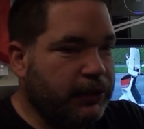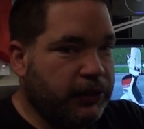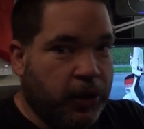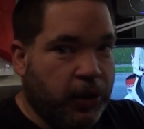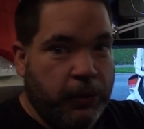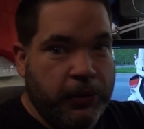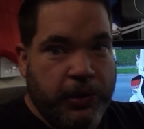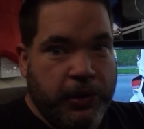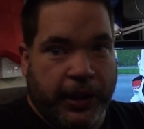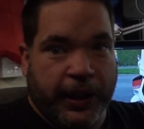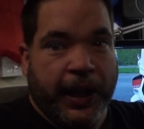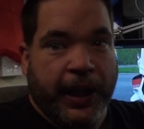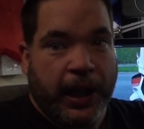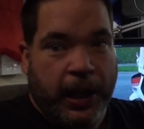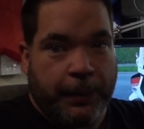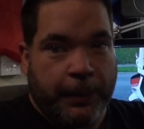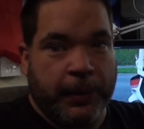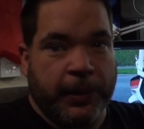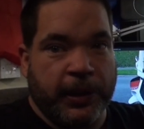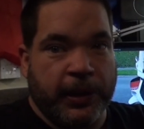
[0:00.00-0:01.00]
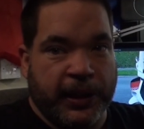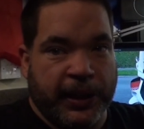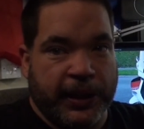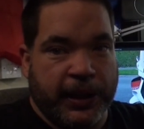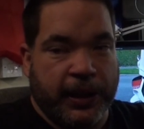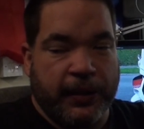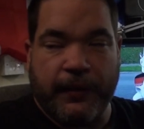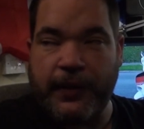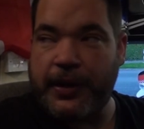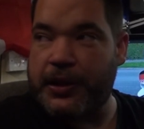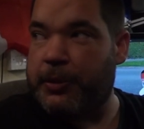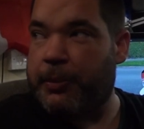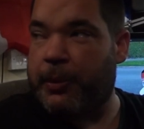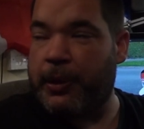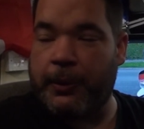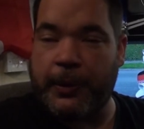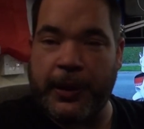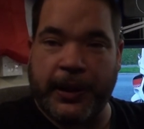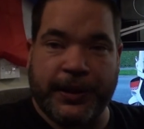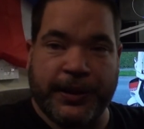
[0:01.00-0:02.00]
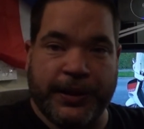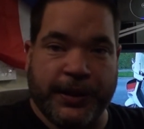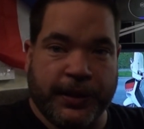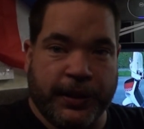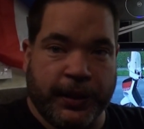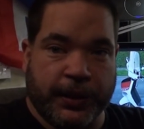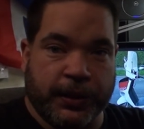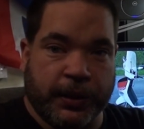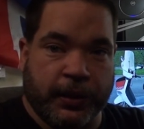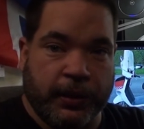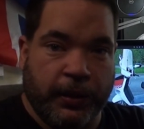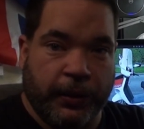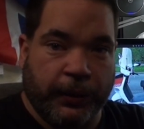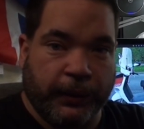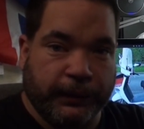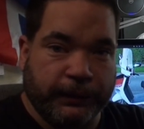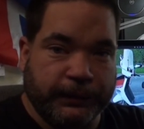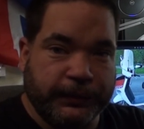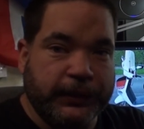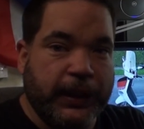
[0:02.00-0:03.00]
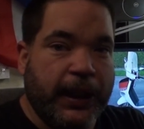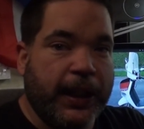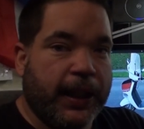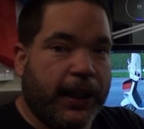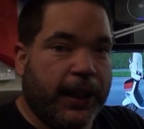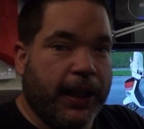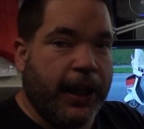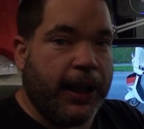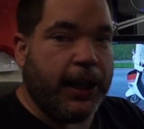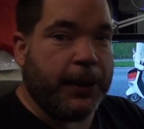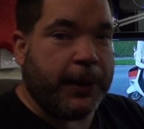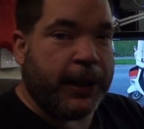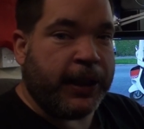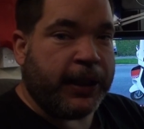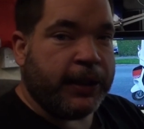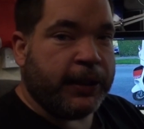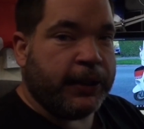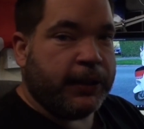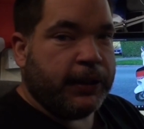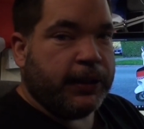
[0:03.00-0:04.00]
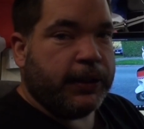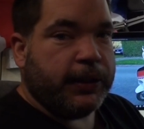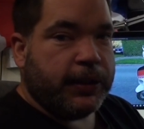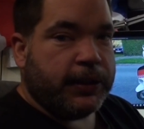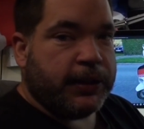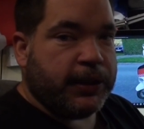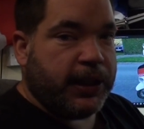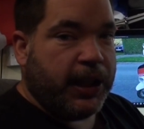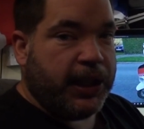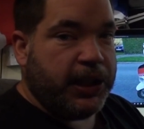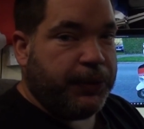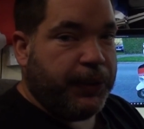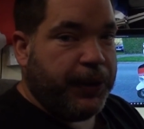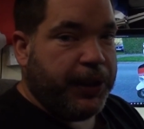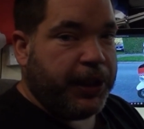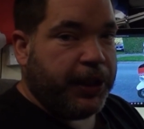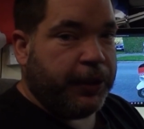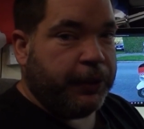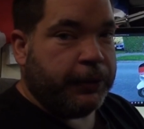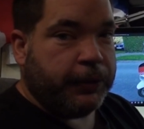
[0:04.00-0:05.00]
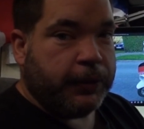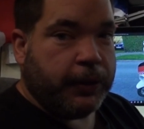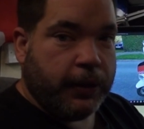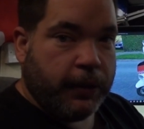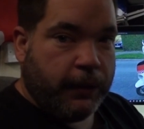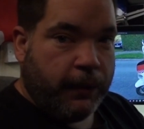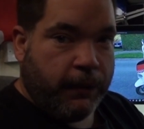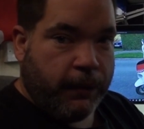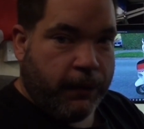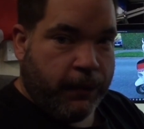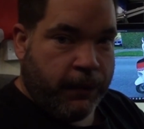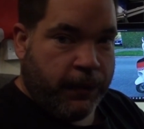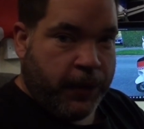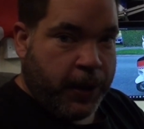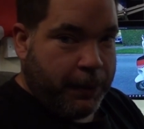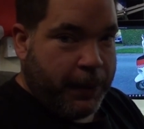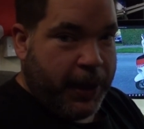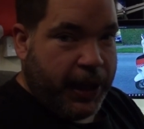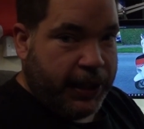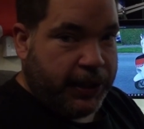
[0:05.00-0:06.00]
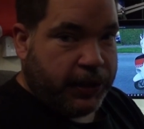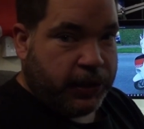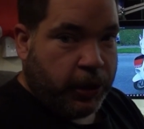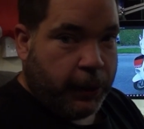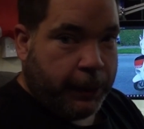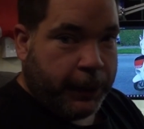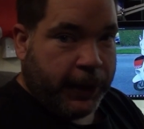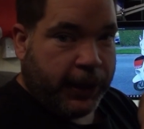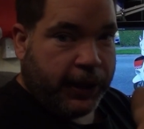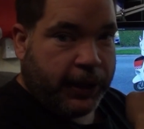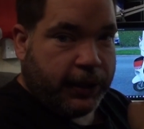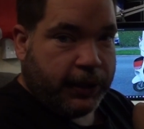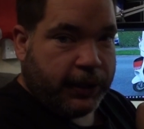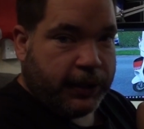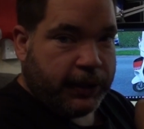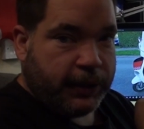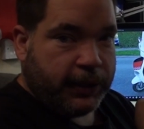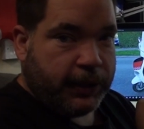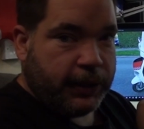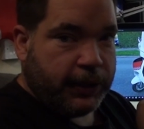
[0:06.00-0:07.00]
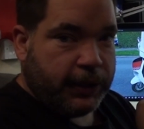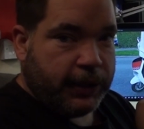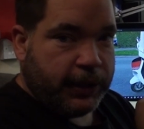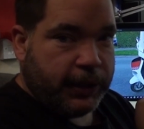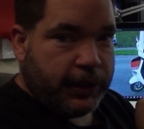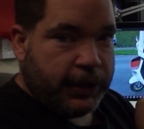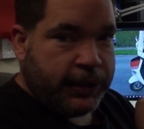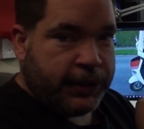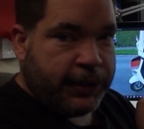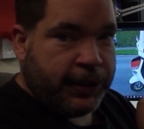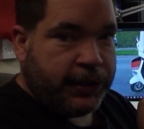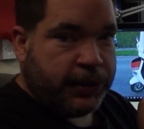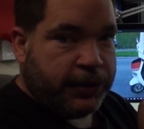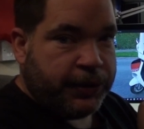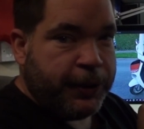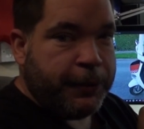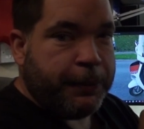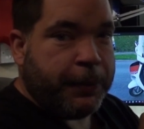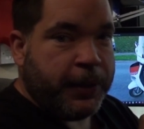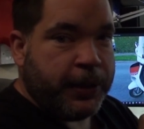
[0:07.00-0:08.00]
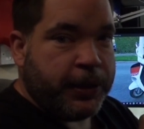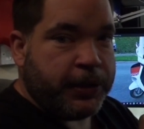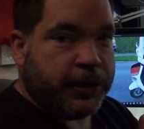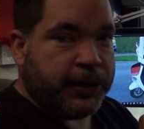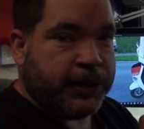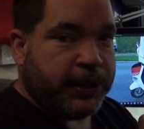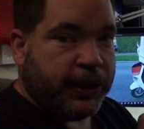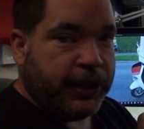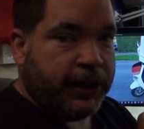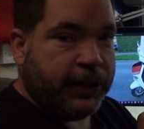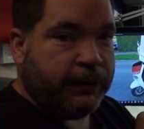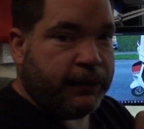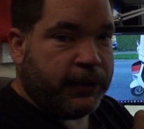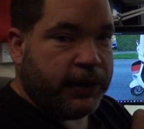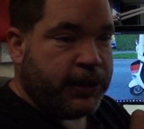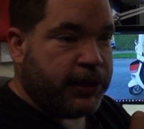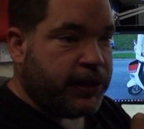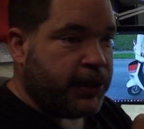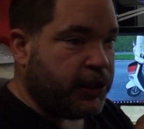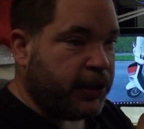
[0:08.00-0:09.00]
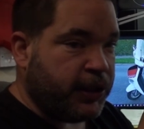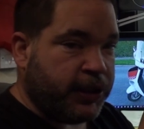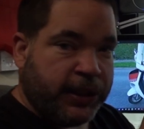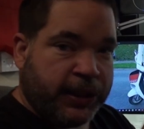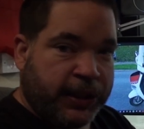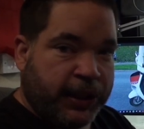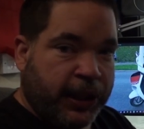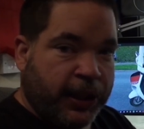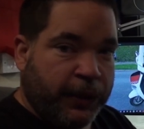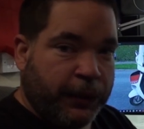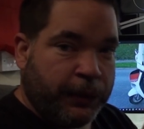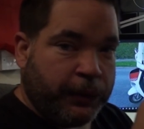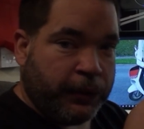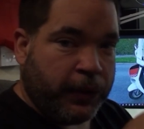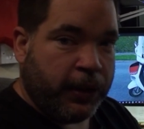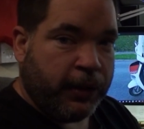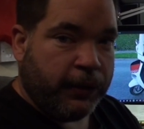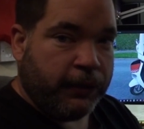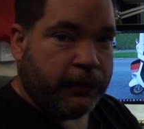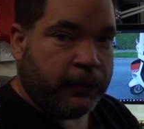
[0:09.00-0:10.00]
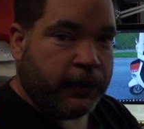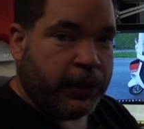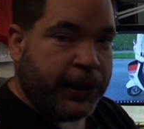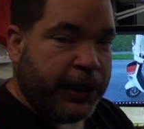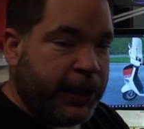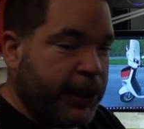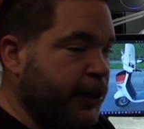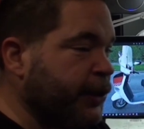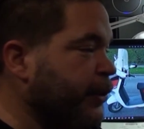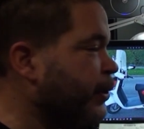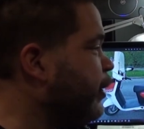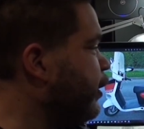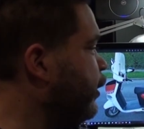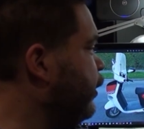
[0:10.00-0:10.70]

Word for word: Told you I'd get up early now, I've actually been awake since 6 o'clock. Anyway, today's video, the main topic is this new purchase here. It is actually sitting out front right now.